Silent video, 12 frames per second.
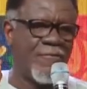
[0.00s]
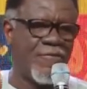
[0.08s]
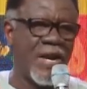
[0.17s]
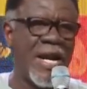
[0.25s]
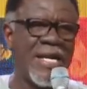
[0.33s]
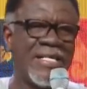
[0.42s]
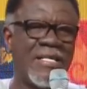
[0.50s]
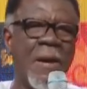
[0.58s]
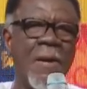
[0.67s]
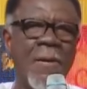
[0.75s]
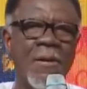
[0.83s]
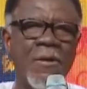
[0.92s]
The
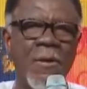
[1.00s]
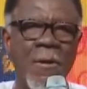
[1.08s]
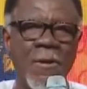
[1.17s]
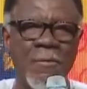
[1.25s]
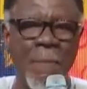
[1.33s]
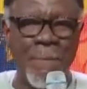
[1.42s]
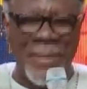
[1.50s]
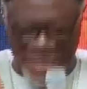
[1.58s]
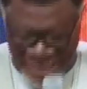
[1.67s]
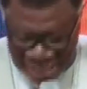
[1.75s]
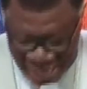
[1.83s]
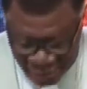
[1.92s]
phrase
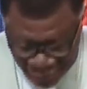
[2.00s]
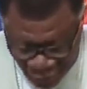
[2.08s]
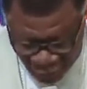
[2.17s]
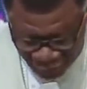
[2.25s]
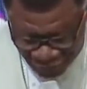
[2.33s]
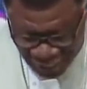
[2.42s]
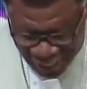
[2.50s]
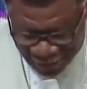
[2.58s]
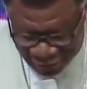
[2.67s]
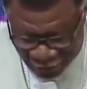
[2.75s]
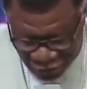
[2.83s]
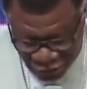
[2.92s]
became of
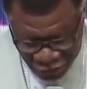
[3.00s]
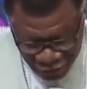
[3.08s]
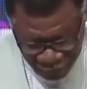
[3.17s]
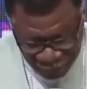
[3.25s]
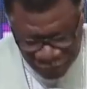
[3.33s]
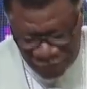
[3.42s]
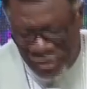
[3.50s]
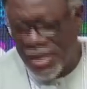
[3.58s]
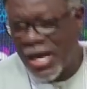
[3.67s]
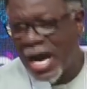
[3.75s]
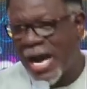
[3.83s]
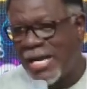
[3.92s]
age
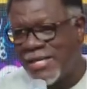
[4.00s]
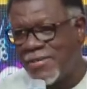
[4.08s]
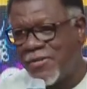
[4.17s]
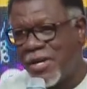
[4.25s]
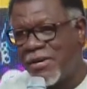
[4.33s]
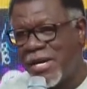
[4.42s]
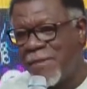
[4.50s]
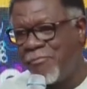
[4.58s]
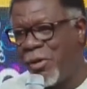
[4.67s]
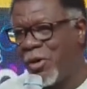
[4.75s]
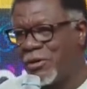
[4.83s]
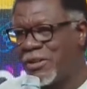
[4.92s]
is very
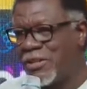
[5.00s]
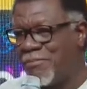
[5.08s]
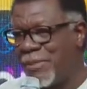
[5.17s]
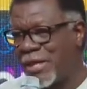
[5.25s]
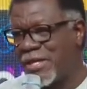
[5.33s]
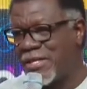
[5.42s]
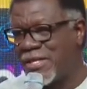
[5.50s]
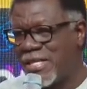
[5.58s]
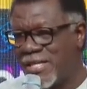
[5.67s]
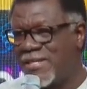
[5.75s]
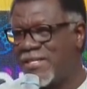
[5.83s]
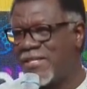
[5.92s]
important,
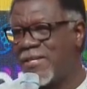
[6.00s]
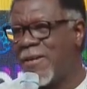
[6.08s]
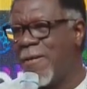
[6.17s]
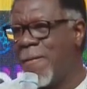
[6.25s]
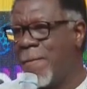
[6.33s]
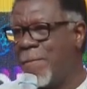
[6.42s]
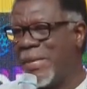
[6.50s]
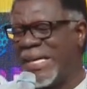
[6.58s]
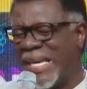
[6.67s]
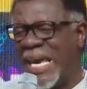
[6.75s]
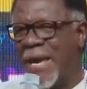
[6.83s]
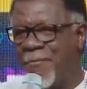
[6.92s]
because this
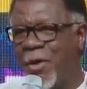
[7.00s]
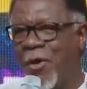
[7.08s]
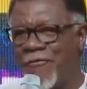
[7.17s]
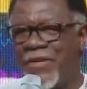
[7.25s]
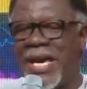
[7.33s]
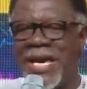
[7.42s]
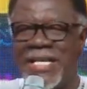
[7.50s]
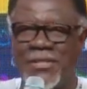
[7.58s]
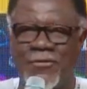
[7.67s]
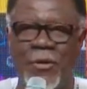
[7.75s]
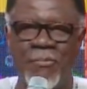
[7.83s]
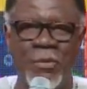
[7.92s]
became of
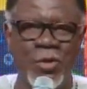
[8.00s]
age